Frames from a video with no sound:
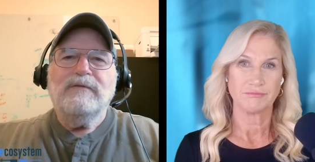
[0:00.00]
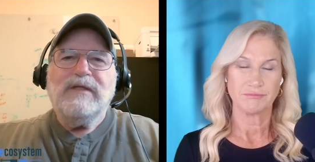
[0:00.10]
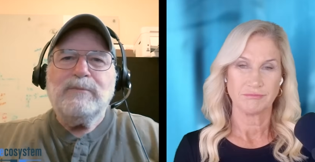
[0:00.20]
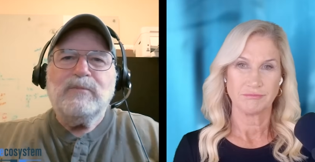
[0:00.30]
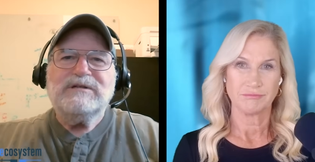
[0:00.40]

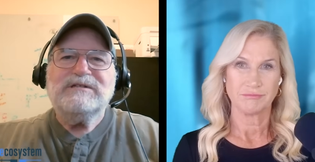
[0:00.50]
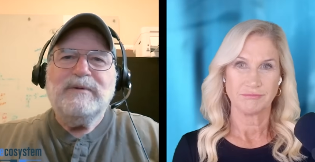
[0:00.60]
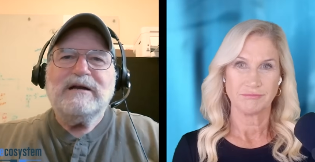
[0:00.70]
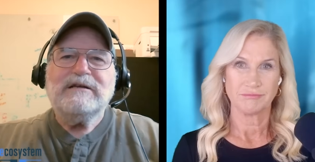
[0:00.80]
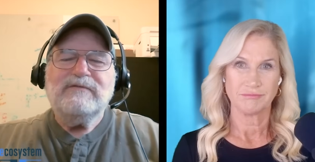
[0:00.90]
Speaker 1: that
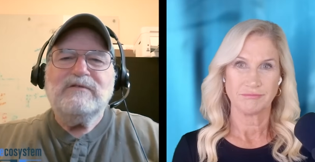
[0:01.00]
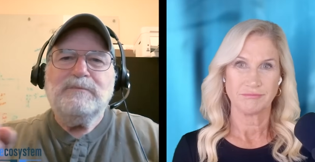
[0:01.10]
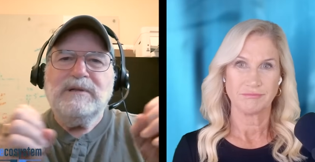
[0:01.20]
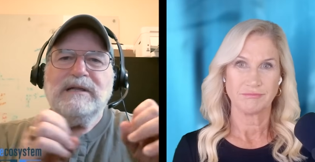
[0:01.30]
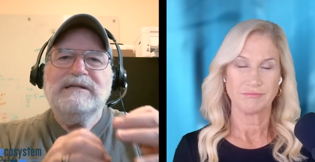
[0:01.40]
perspective
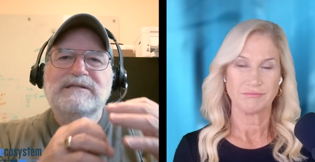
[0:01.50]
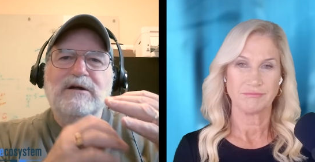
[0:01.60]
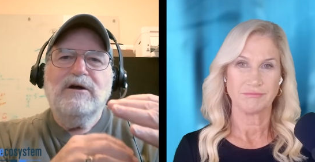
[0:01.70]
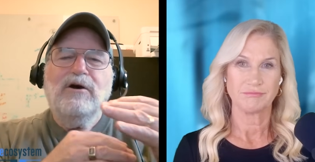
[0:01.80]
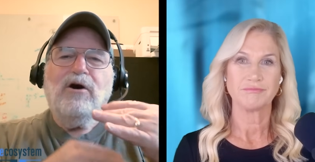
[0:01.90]
to place
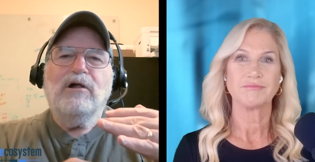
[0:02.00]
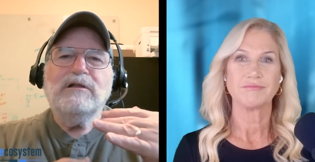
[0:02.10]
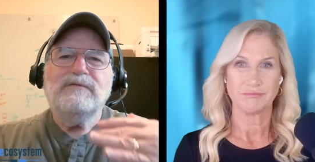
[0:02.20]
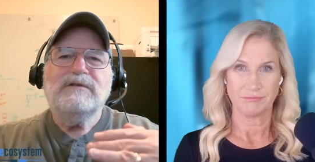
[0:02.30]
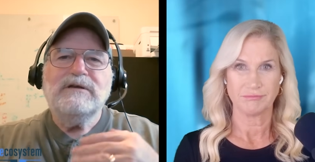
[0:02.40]

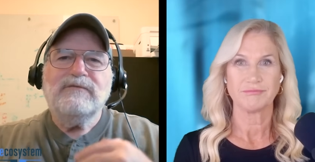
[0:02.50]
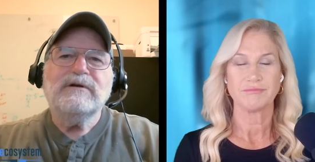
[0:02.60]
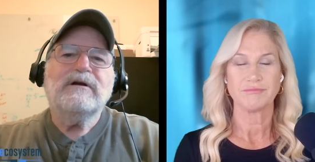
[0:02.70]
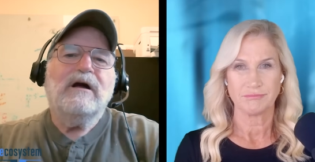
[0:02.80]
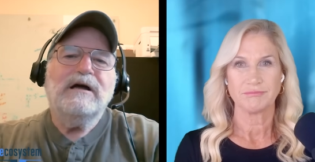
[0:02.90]
all of the
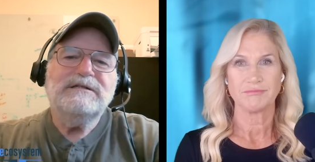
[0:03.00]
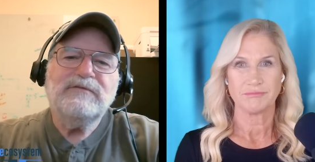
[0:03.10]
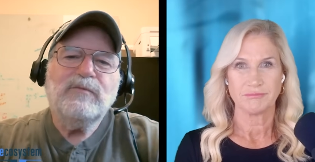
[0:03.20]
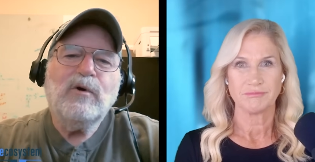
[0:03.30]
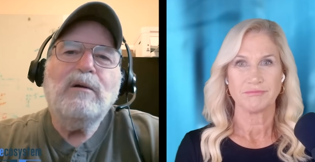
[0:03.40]
different
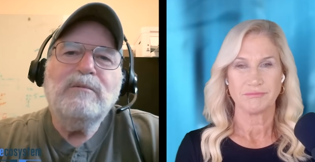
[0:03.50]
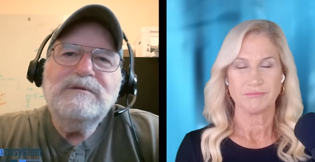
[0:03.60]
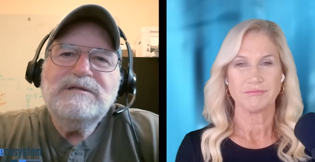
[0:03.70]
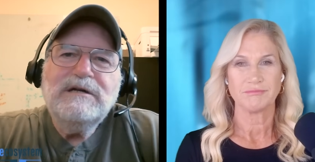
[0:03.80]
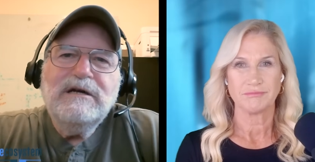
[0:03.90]
kinds of
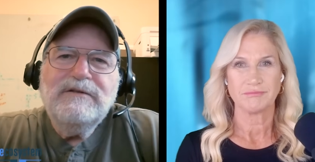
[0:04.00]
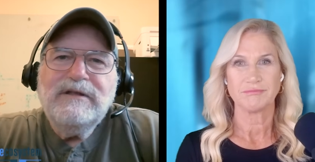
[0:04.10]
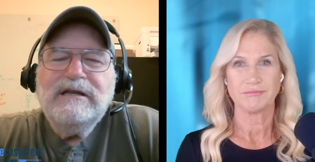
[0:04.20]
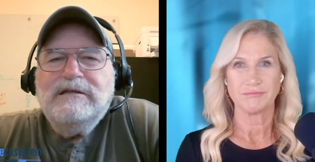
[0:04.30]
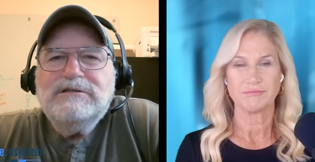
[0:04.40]
problems
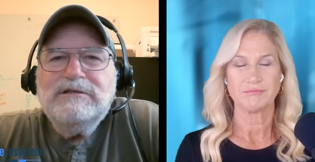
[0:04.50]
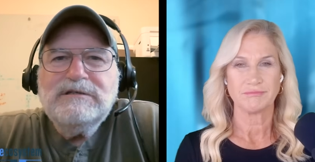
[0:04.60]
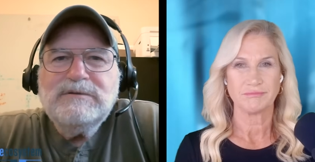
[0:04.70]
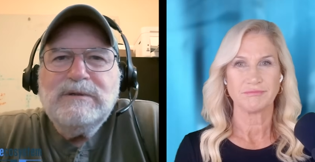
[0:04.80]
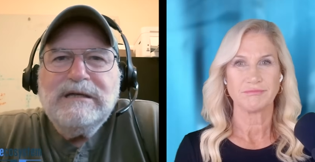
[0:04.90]
that
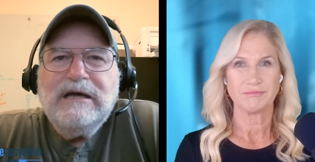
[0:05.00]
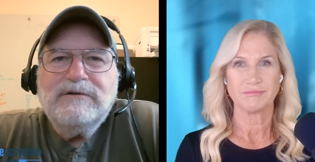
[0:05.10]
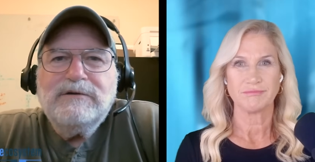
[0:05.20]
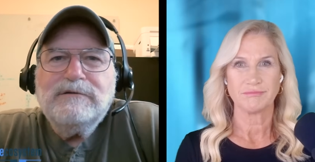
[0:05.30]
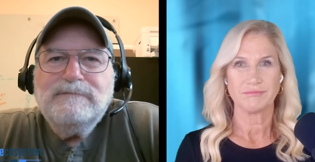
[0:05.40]
engineers will
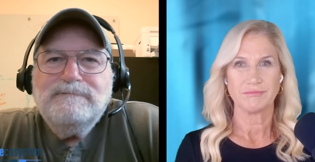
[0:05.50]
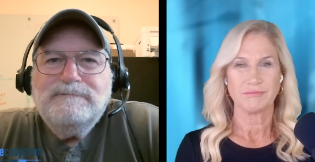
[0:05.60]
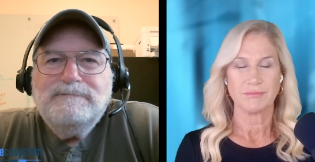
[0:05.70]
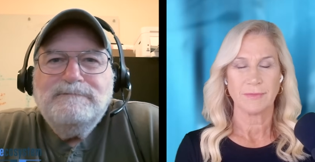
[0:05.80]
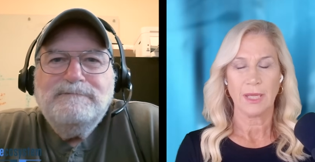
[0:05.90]
encounter.
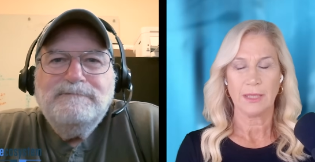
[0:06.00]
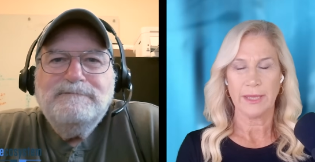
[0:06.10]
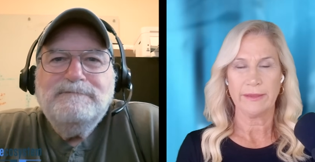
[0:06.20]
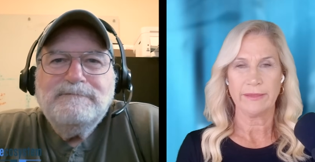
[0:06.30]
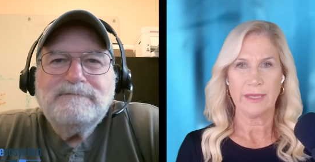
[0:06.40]
Speaker 2: I
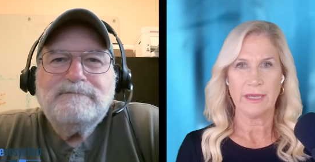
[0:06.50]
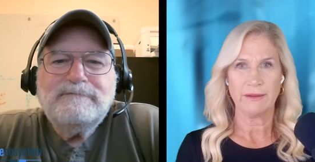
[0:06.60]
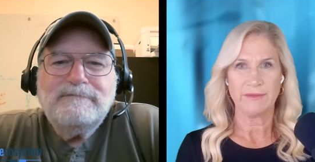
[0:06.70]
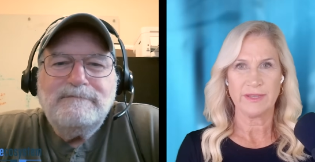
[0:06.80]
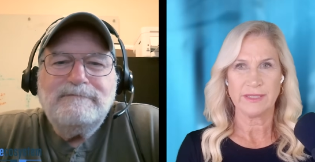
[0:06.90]
like
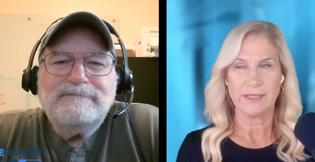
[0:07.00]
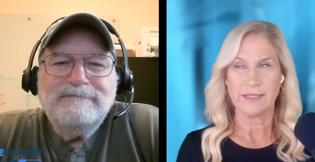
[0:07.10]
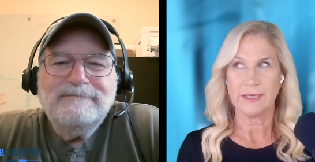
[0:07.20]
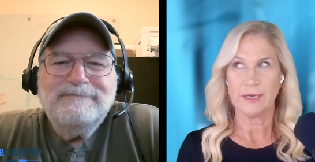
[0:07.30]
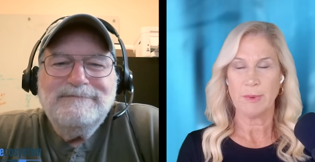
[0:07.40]
thinking of this
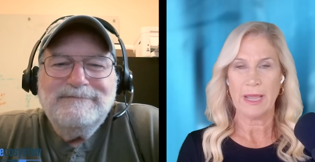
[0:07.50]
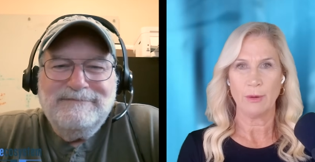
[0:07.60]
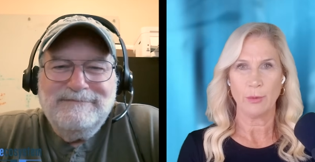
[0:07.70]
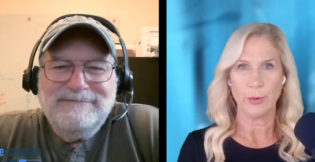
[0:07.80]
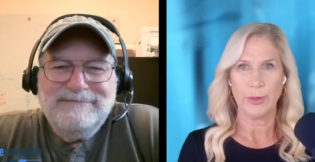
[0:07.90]
as an
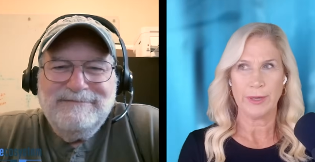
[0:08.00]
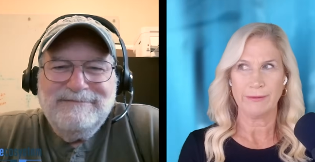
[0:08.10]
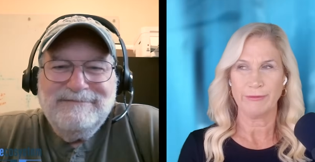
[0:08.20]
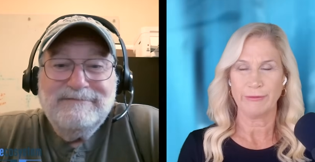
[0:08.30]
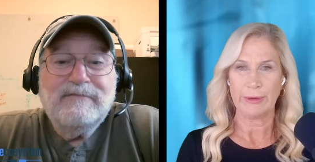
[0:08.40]

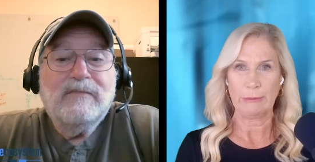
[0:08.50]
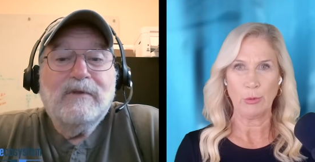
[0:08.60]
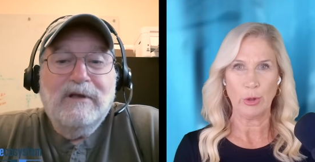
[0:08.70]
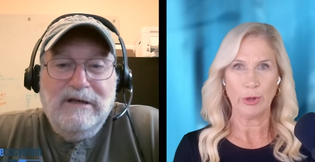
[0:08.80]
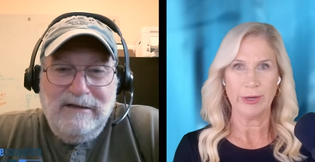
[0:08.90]
empowering
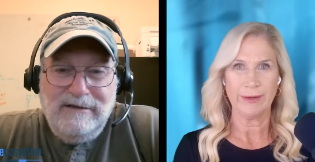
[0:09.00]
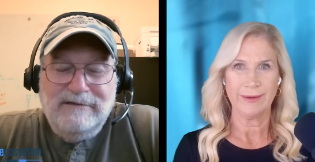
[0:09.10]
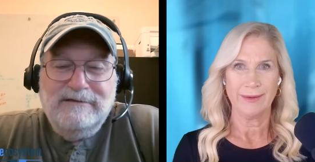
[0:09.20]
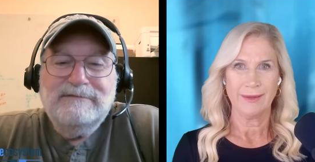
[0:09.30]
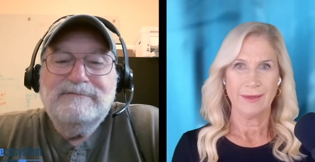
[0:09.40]
framework.
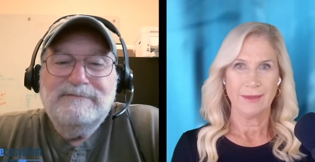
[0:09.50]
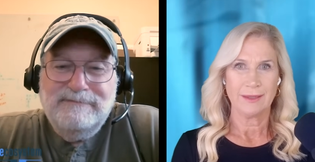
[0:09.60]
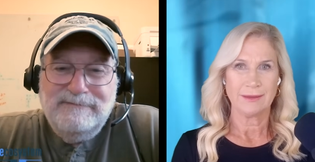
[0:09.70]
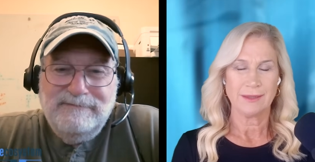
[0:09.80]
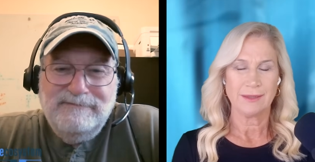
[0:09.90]

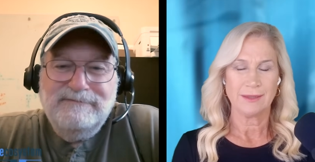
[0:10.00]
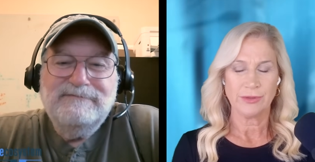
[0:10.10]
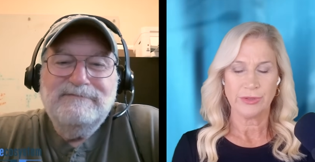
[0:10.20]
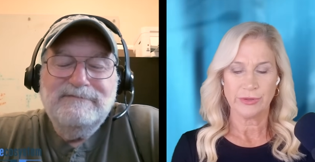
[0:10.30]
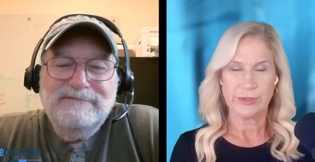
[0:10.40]
That's
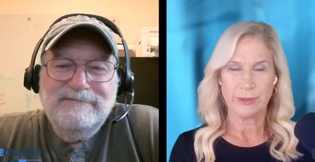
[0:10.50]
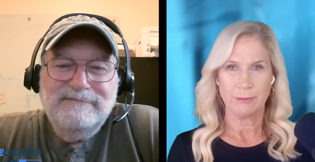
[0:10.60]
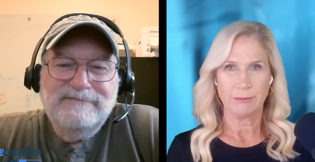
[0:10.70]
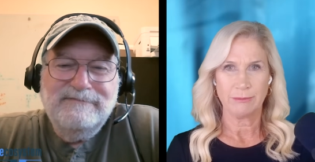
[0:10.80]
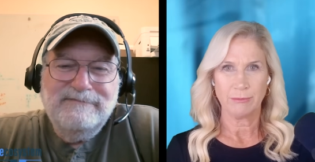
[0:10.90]
those are
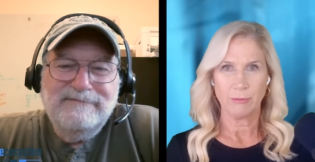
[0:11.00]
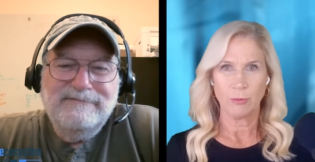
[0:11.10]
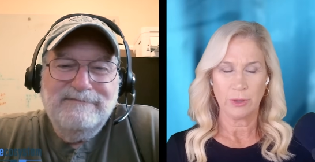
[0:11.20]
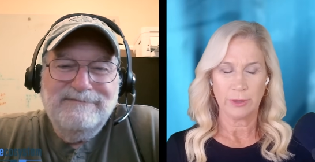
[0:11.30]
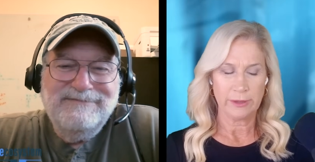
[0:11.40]
some
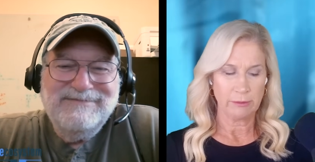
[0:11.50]
really